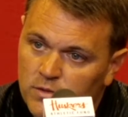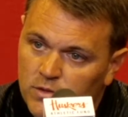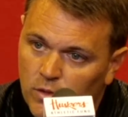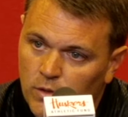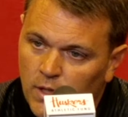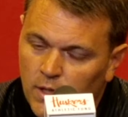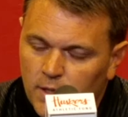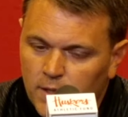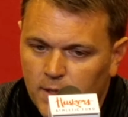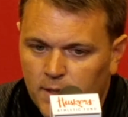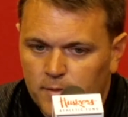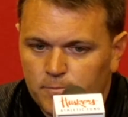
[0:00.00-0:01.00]
So,
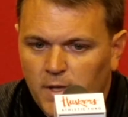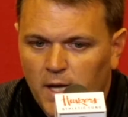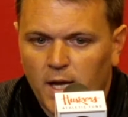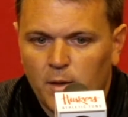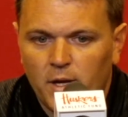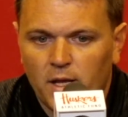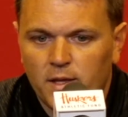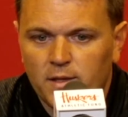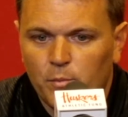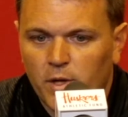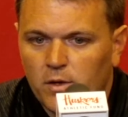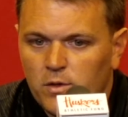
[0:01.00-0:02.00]
yeah, I mean, I think
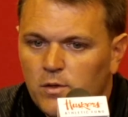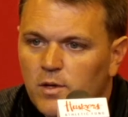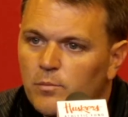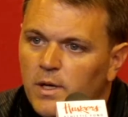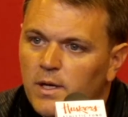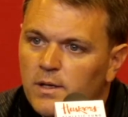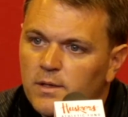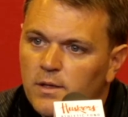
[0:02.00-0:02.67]
the bigger you can be,